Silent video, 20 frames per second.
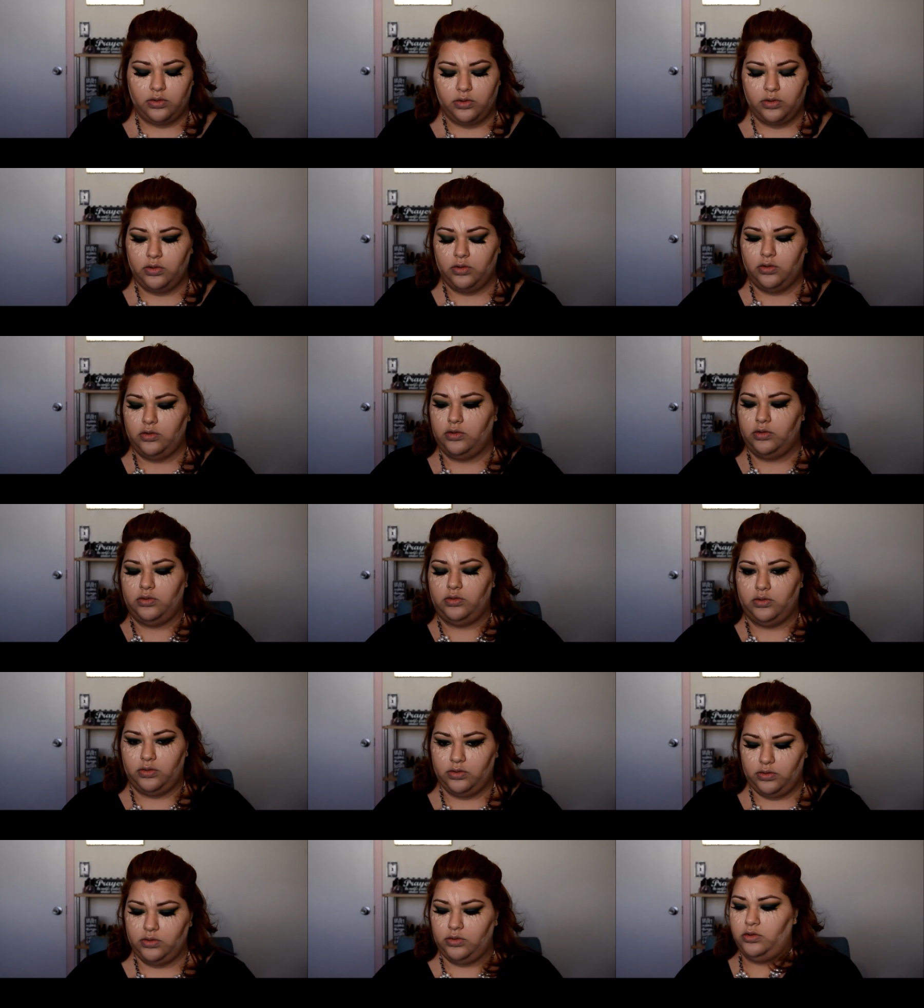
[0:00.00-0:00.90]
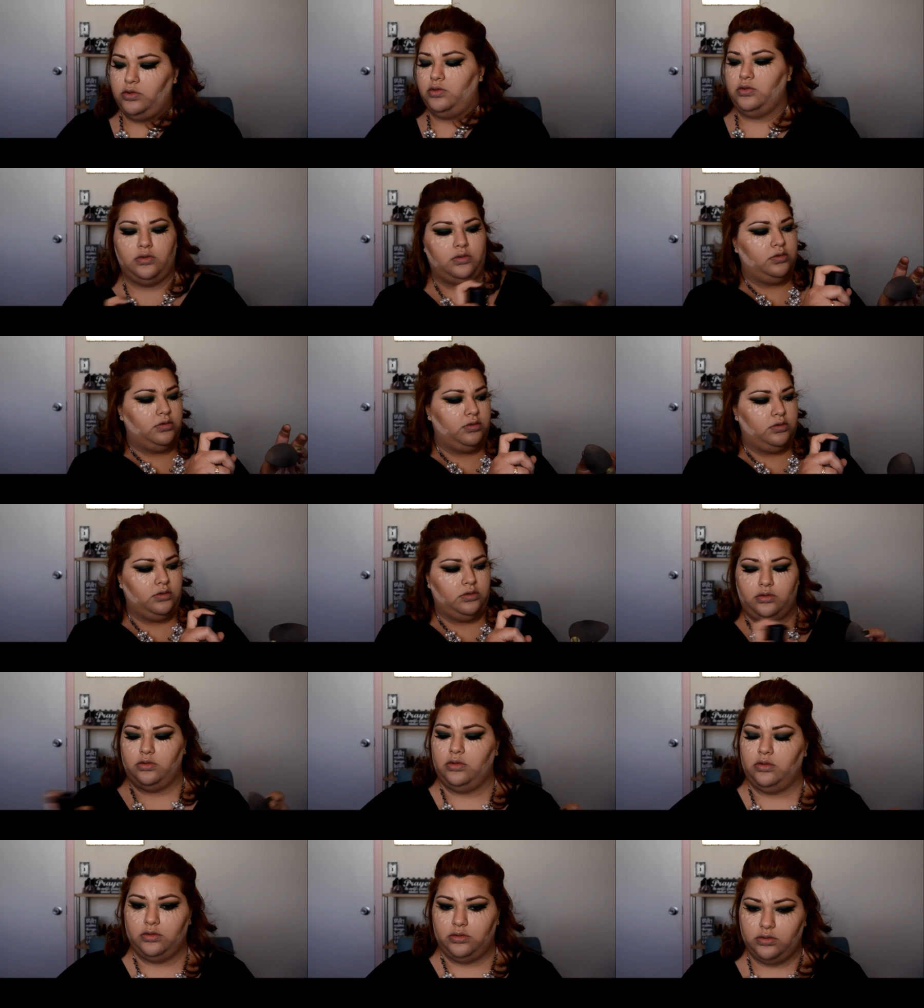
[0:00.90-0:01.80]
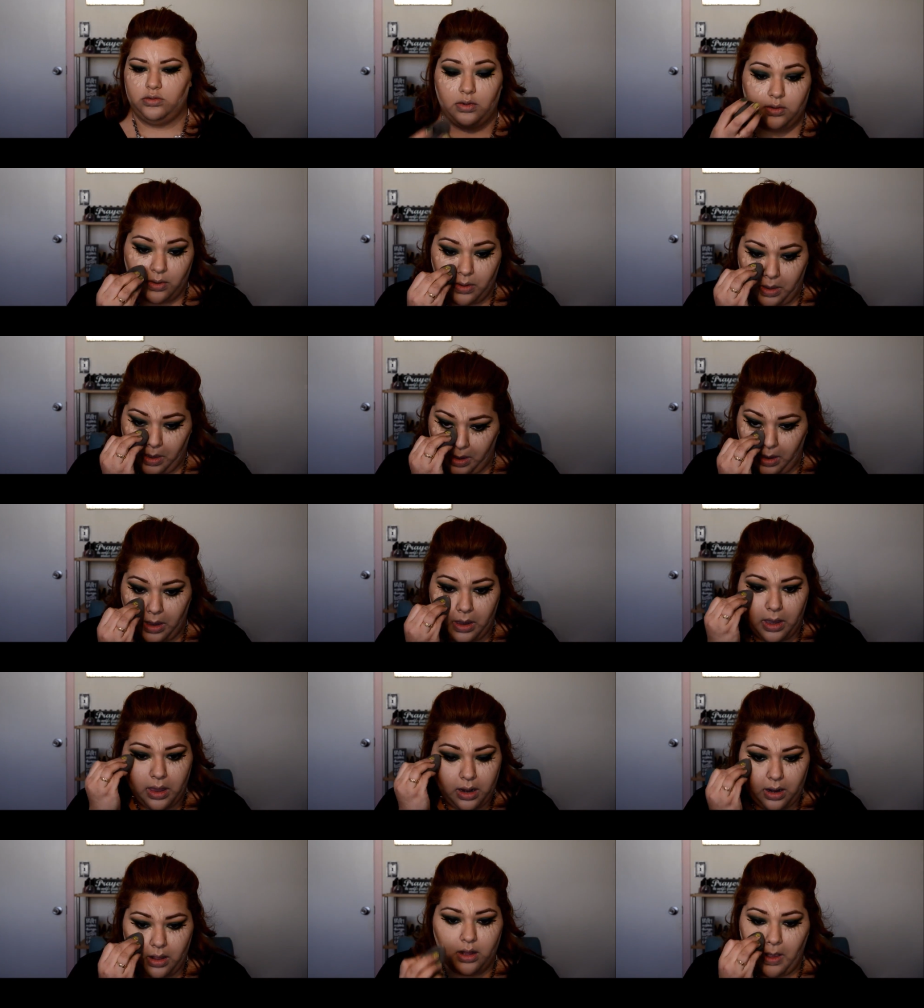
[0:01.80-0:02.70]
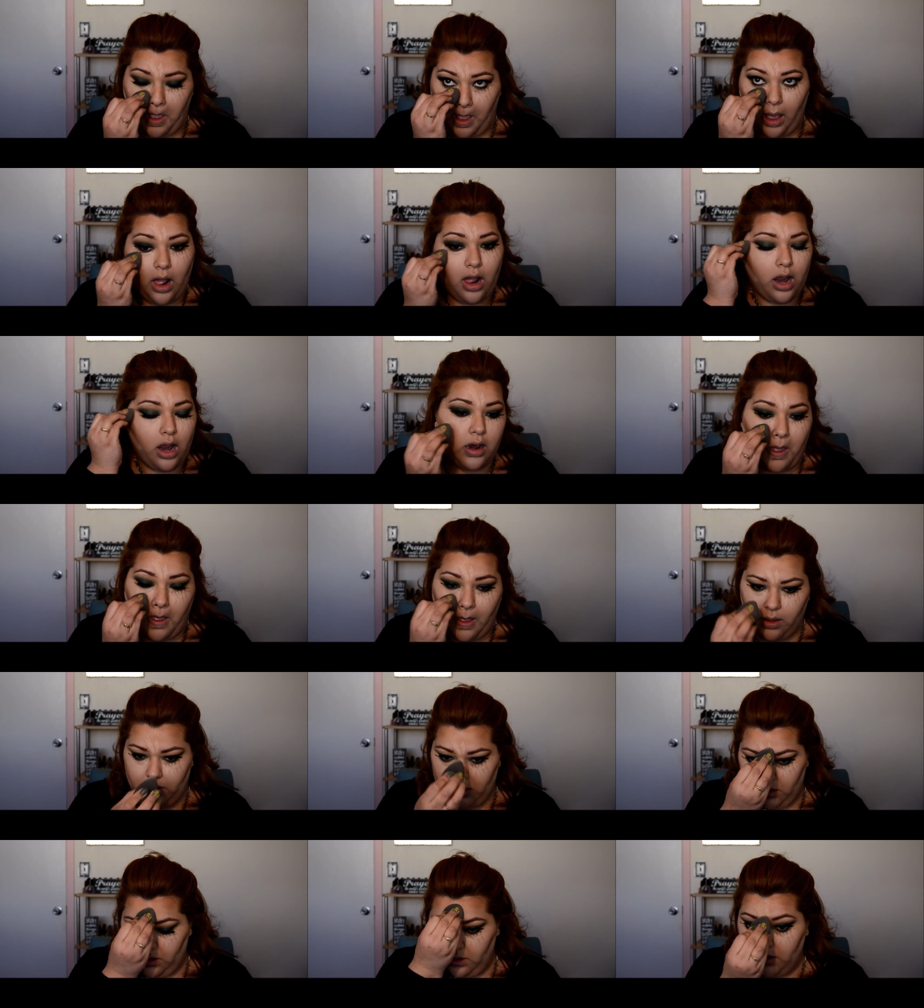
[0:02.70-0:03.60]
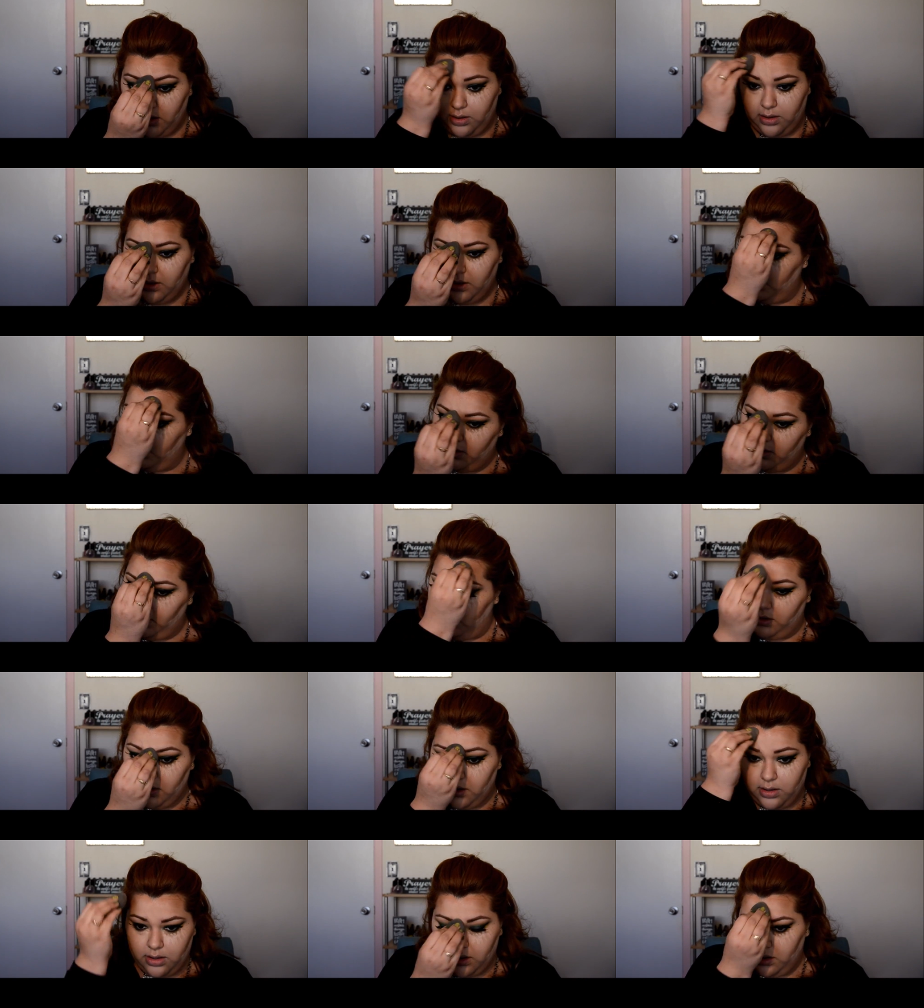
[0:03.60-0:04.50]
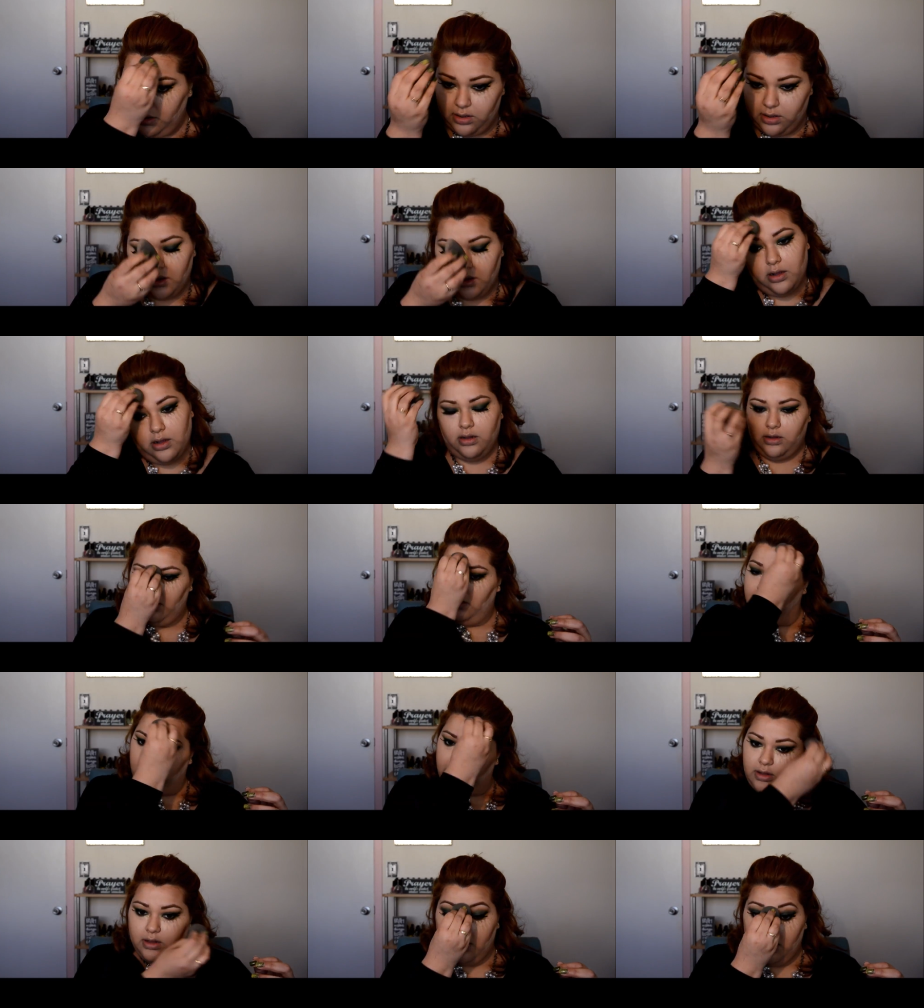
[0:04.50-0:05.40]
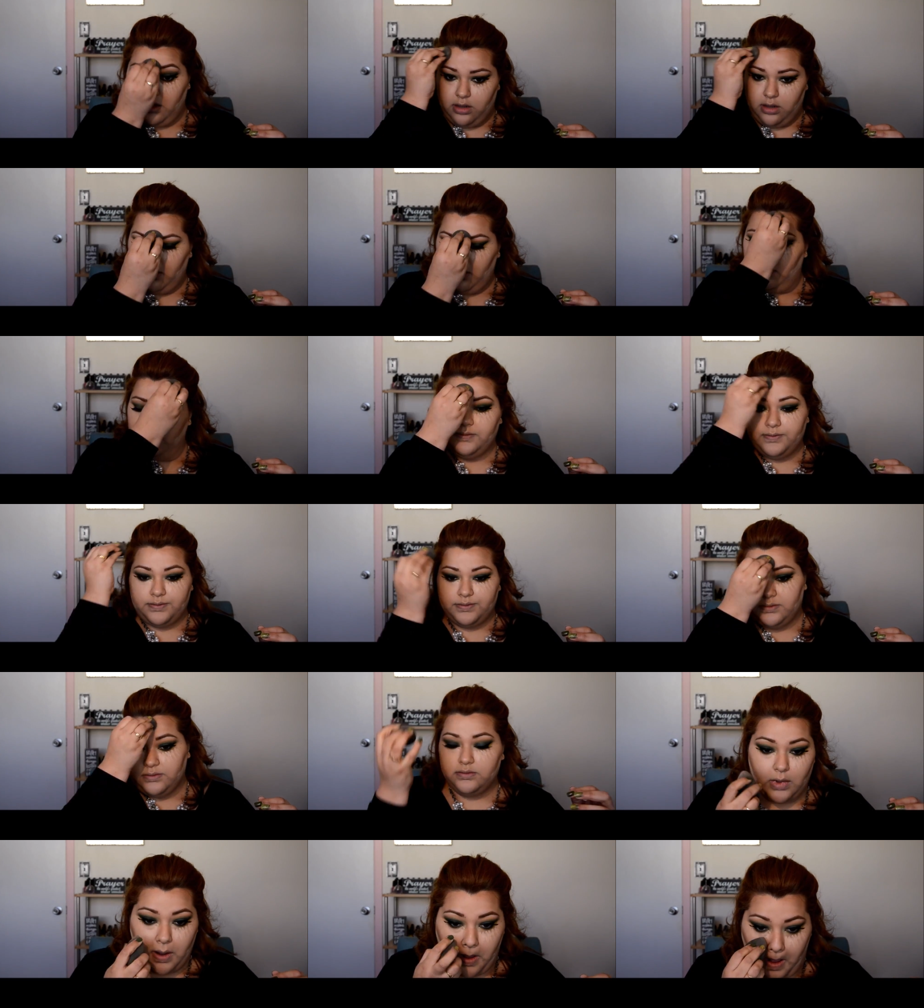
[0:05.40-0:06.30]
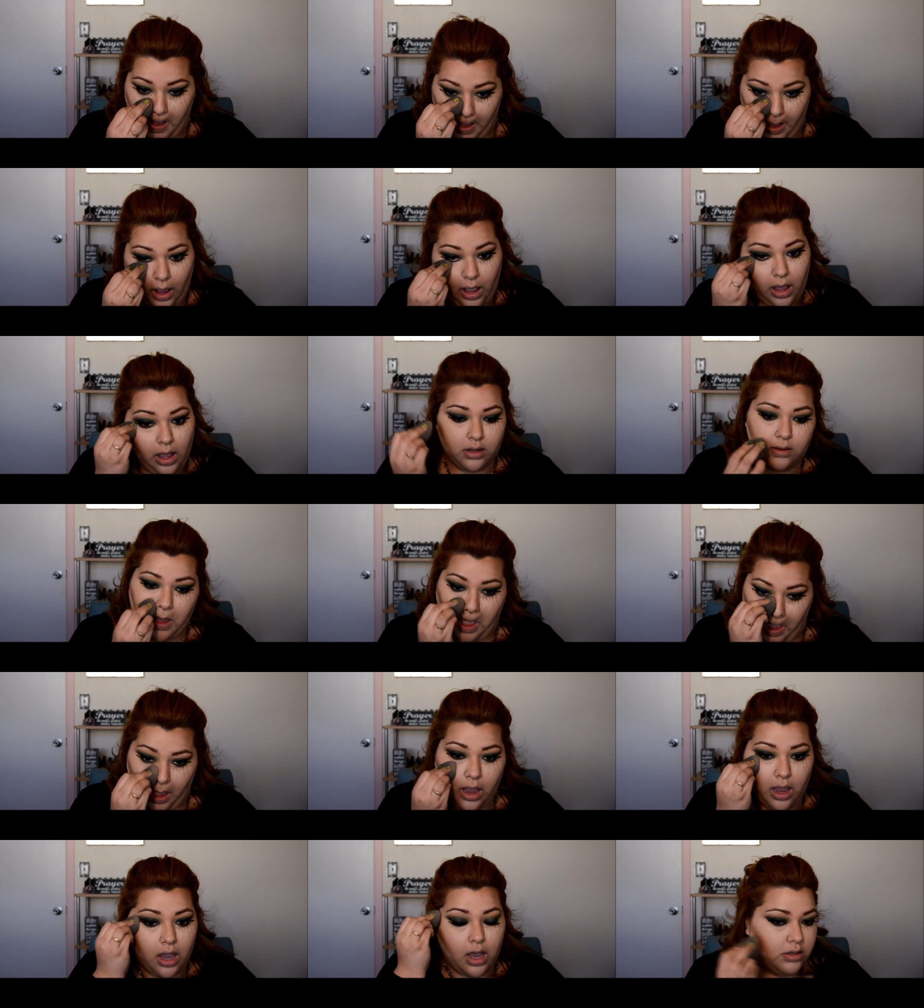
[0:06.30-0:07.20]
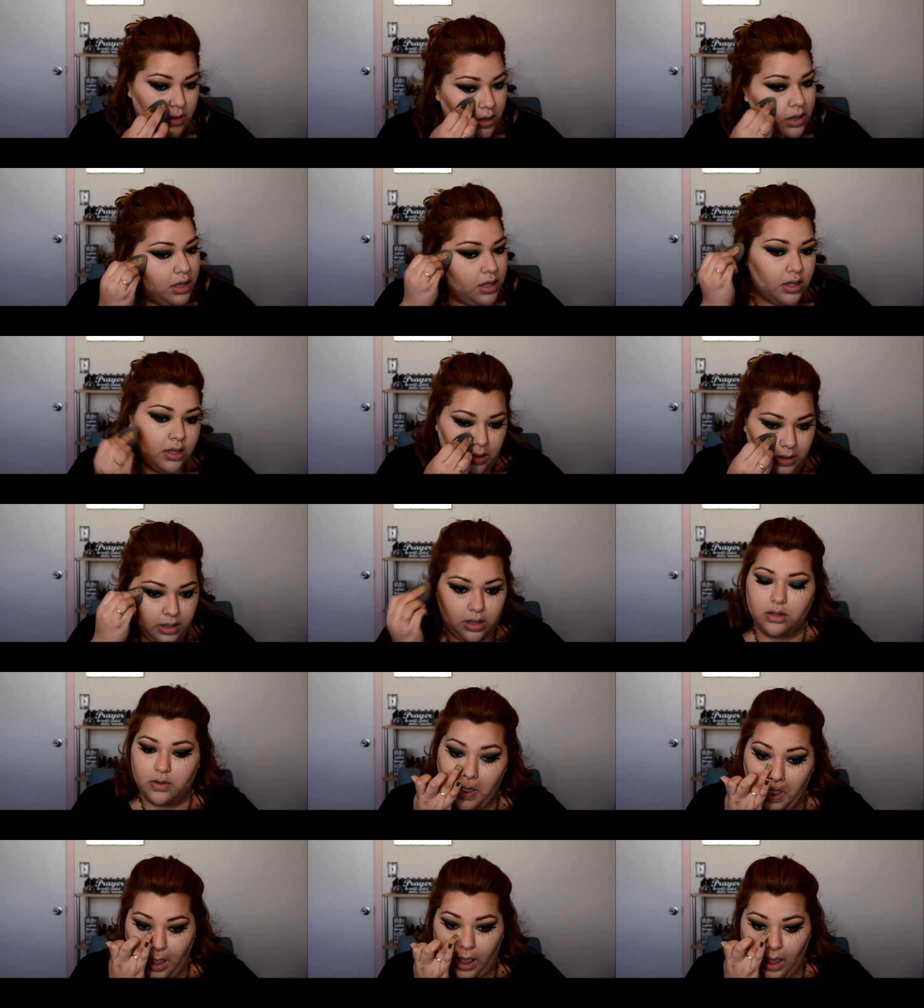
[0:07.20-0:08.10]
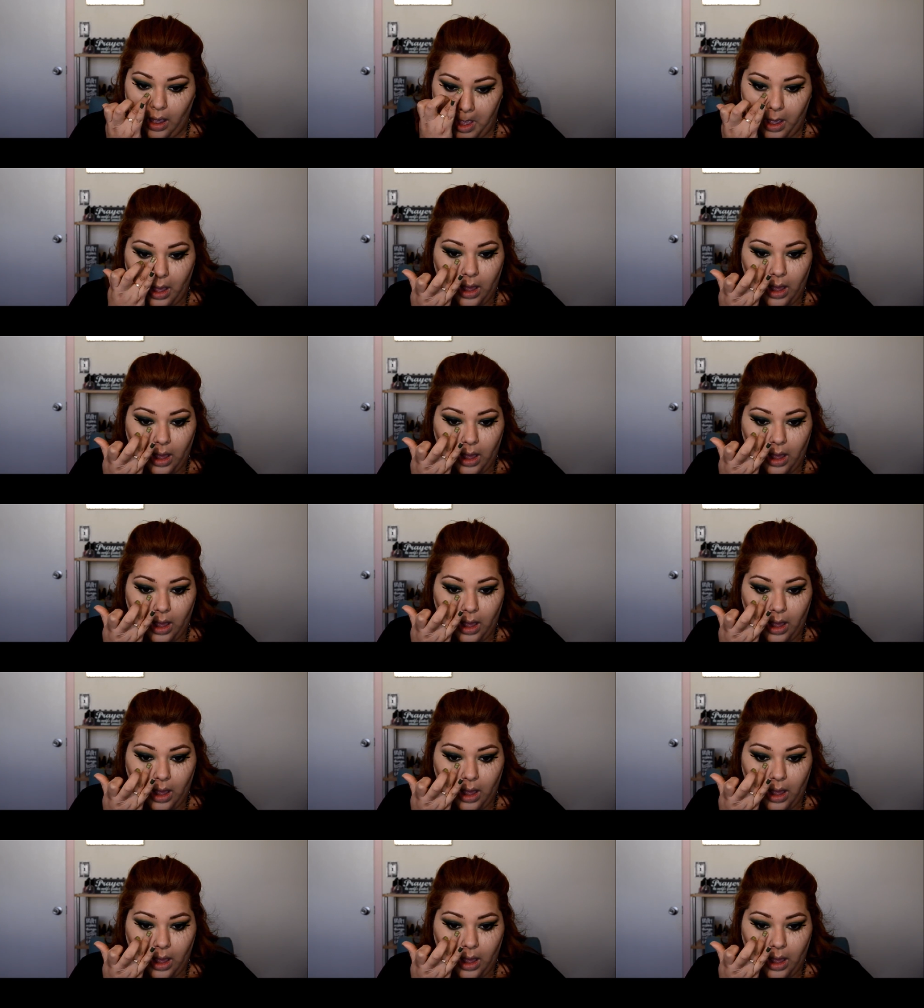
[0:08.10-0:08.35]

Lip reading: just to clean up my contour, I'm gonna go in with my NARS Radiant Concealer, and also to highlight and conceal, I'm using the same one.